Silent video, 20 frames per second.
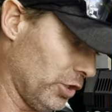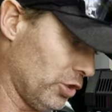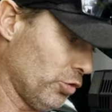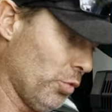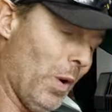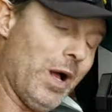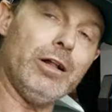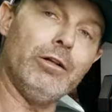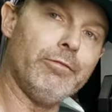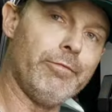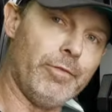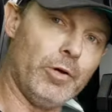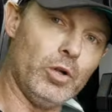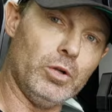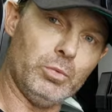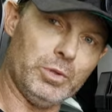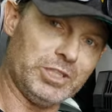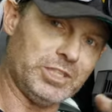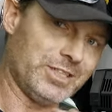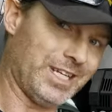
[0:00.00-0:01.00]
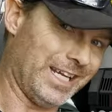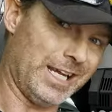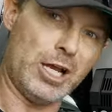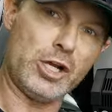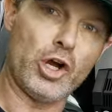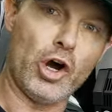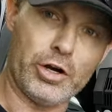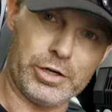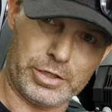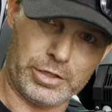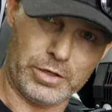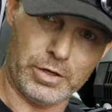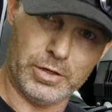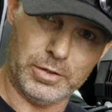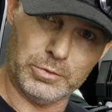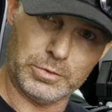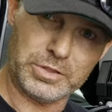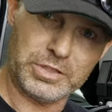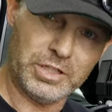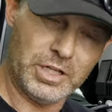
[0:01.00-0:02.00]
a twelve volt, which is like a garden
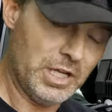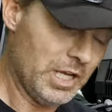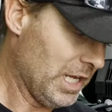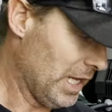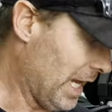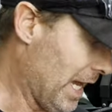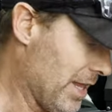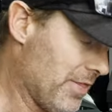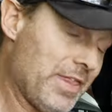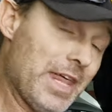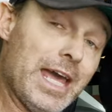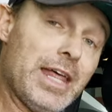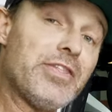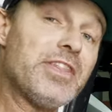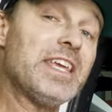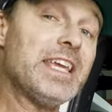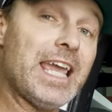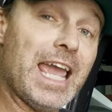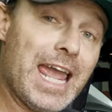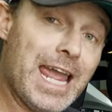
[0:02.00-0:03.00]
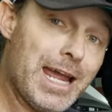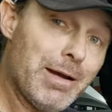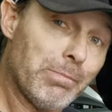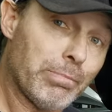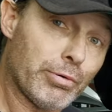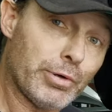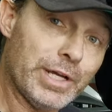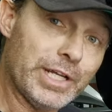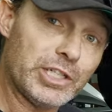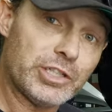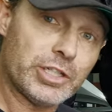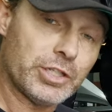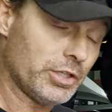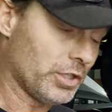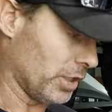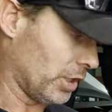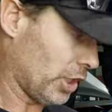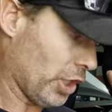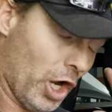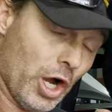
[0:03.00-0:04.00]
hose. And then the amperage,
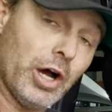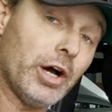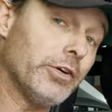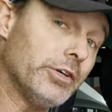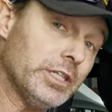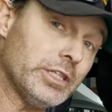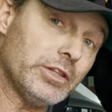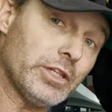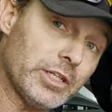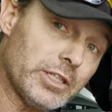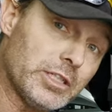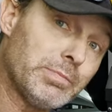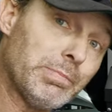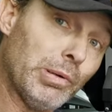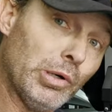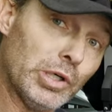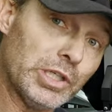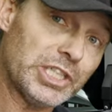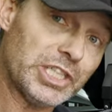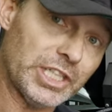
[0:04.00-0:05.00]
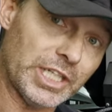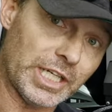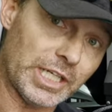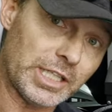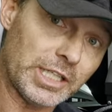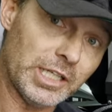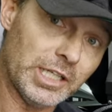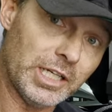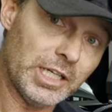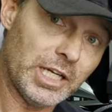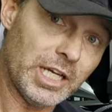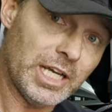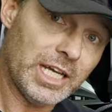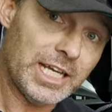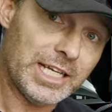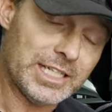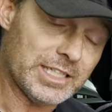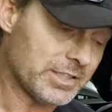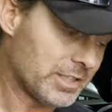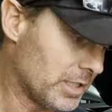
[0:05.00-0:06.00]
the current that is pushing
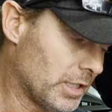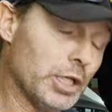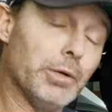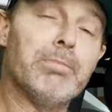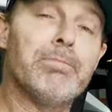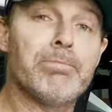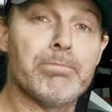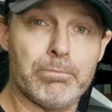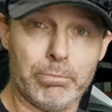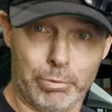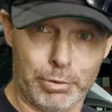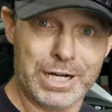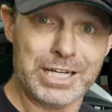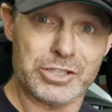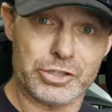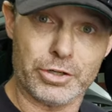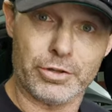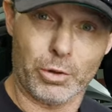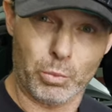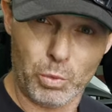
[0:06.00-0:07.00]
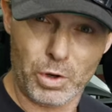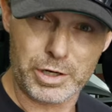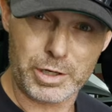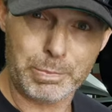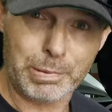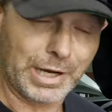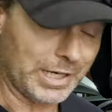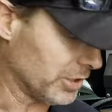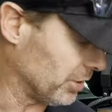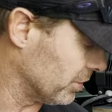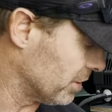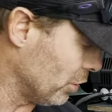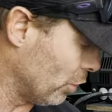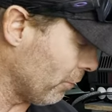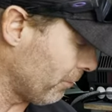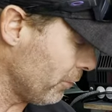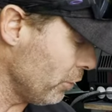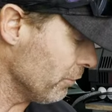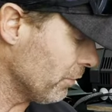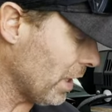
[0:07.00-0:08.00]
is the pressure, the water pressure. So
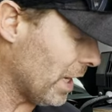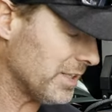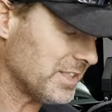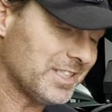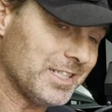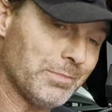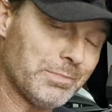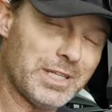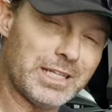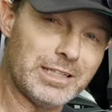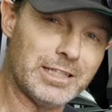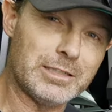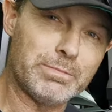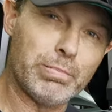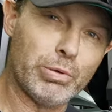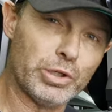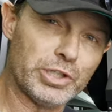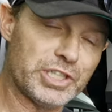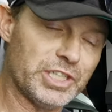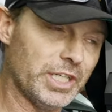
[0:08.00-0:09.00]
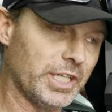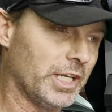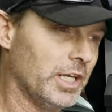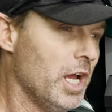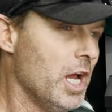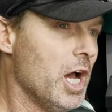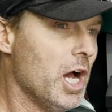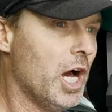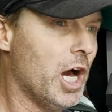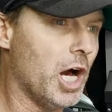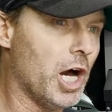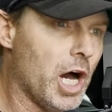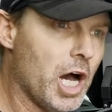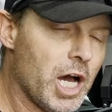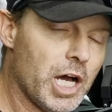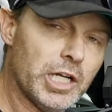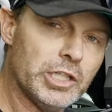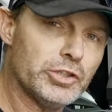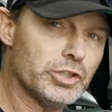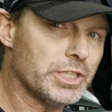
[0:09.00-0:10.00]
if you've got something that's pushing one
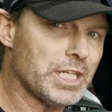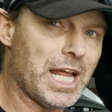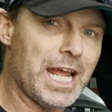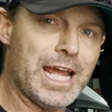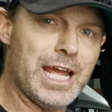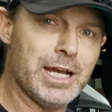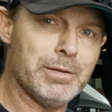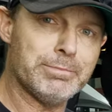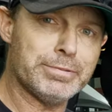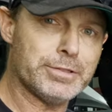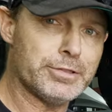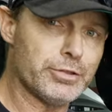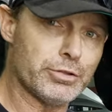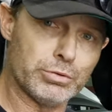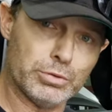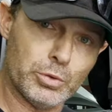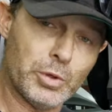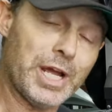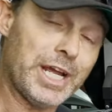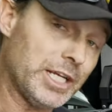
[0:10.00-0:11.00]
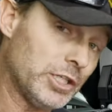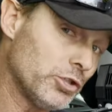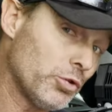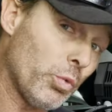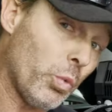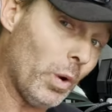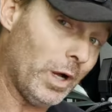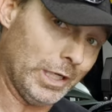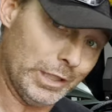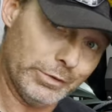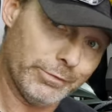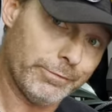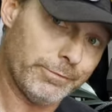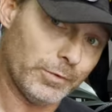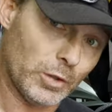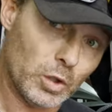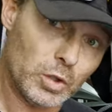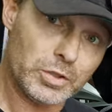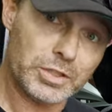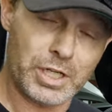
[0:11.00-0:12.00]
hundred amps through a twelve
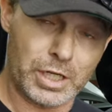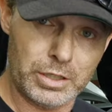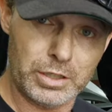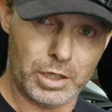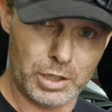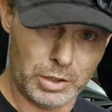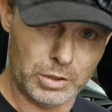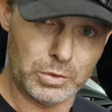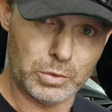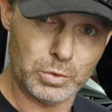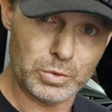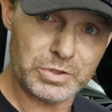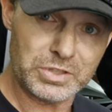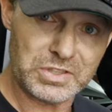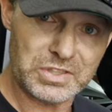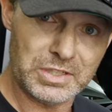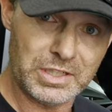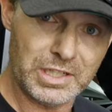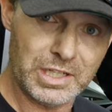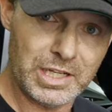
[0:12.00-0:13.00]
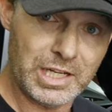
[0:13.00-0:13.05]
volt hose,